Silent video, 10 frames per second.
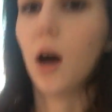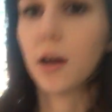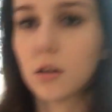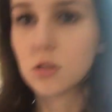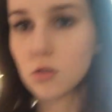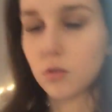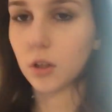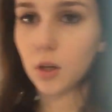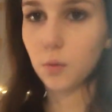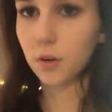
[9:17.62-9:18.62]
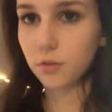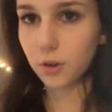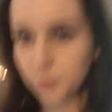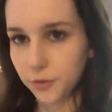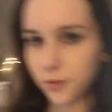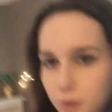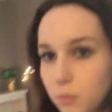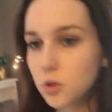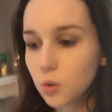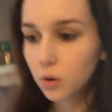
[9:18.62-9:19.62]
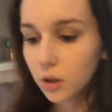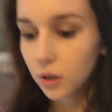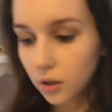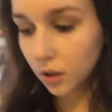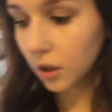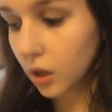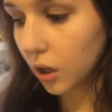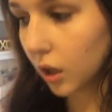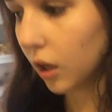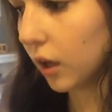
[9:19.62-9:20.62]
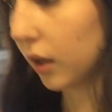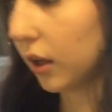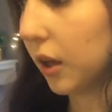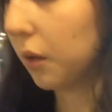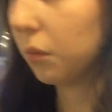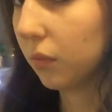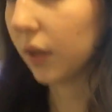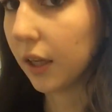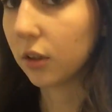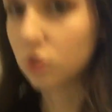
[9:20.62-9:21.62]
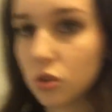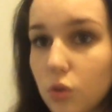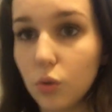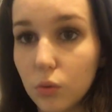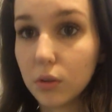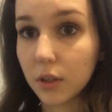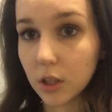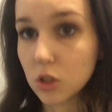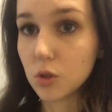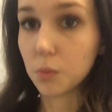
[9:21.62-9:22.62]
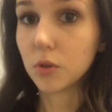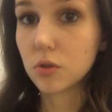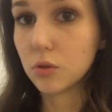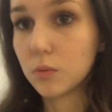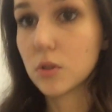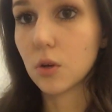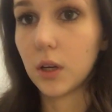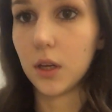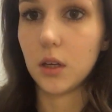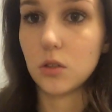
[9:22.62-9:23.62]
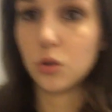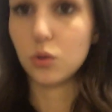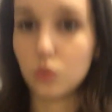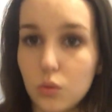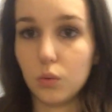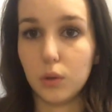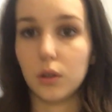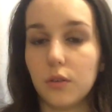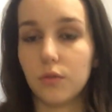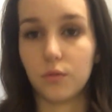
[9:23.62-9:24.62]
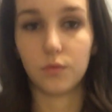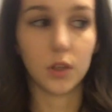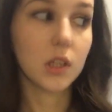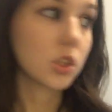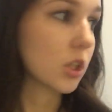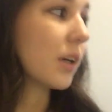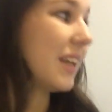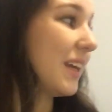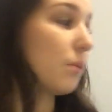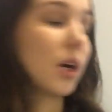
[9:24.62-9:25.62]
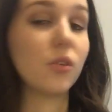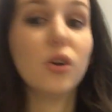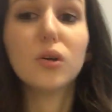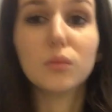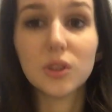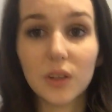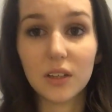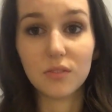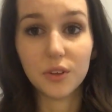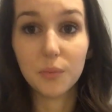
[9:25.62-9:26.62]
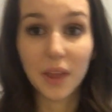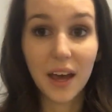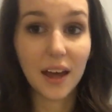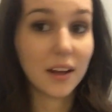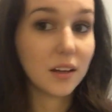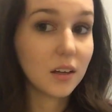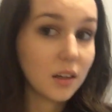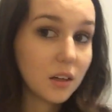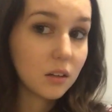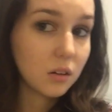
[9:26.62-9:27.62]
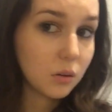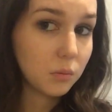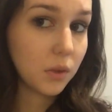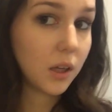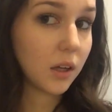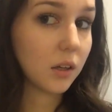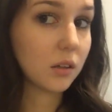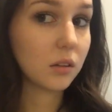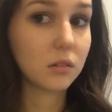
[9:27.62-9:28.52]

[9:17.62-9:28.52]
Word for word: I also really want to film a room tour, like soon, like super soon, so I need to finish cleaning my room so I can film that. Oh man.